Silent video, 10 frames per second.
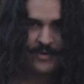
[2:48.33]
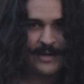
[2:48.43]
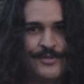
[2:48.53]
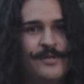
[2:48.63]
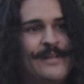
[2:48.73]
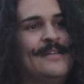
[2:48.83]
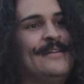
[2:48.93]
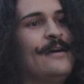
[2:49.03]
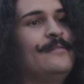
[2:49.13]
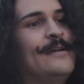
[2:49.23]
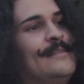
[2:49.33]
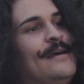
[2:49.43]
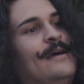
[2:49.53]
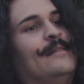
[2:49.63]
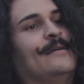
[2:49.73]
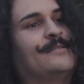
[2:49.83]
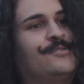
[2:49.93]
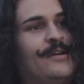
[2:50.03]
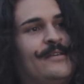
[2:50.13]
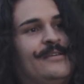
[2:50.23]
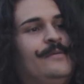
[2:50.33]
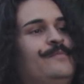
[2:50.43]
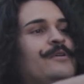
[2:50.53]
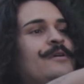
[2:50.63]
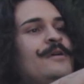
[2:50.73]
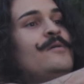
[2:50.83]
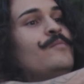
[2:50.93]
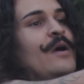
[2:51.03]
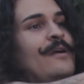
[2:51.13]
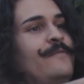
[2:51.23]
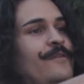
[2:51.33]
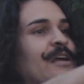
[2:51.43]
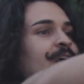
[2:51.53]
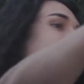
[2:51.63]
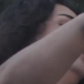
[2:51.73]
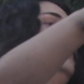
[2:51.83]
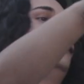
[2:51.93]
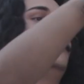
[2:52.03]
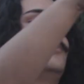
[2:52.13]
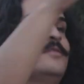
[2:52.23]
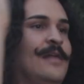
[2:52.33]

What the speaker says: When I'm shooting in and out like that, I like to try and keep my frame with